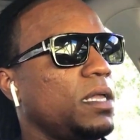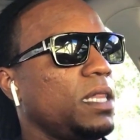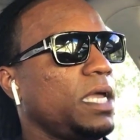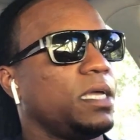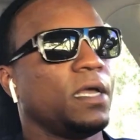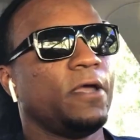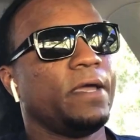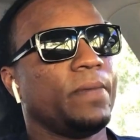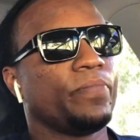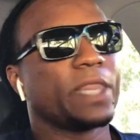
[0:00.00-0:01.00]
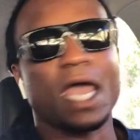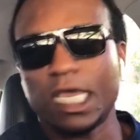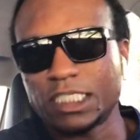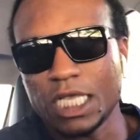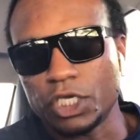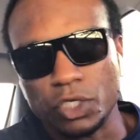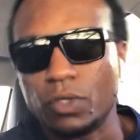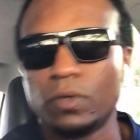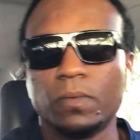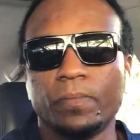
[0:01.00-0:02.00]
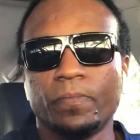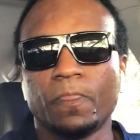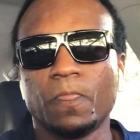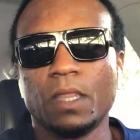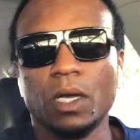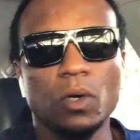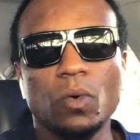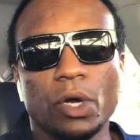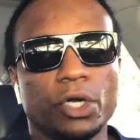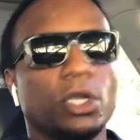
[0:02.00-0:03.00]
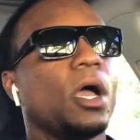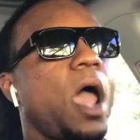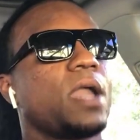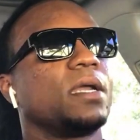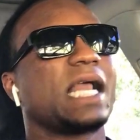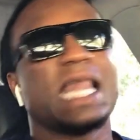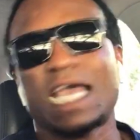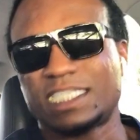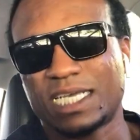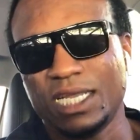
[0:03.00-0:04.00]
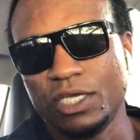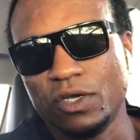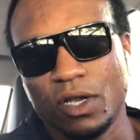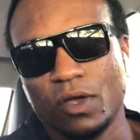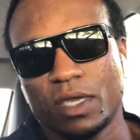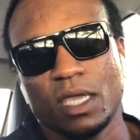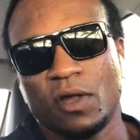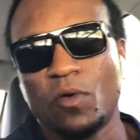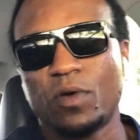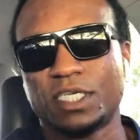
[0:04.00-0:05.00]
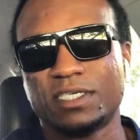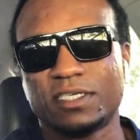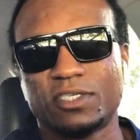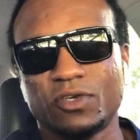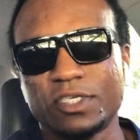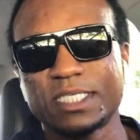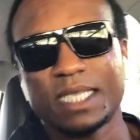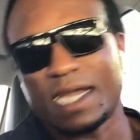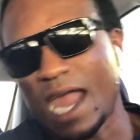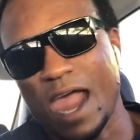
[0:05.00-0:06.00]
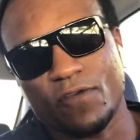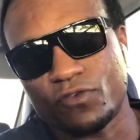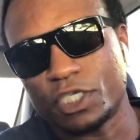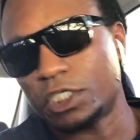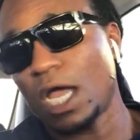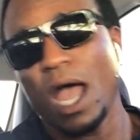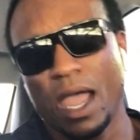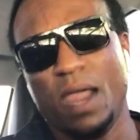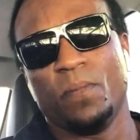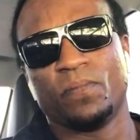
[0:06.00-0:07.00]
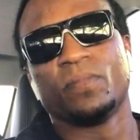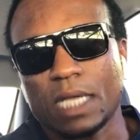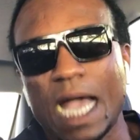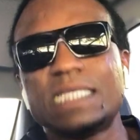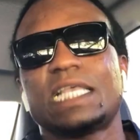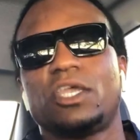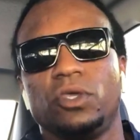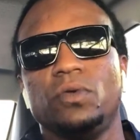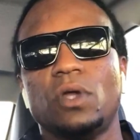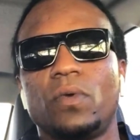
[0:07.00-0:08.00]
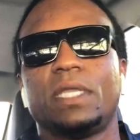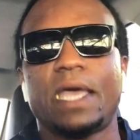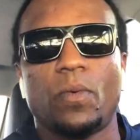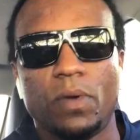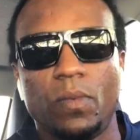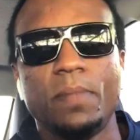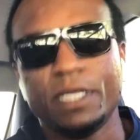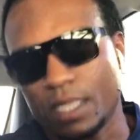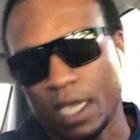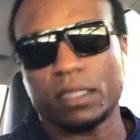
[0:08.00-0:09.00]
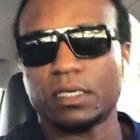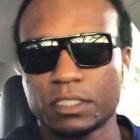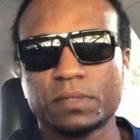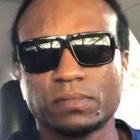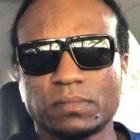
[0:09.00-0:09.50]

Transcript: like guys like you who are not classically good looking, who are just, you're just an average guy. Guys like you don't get with women like this.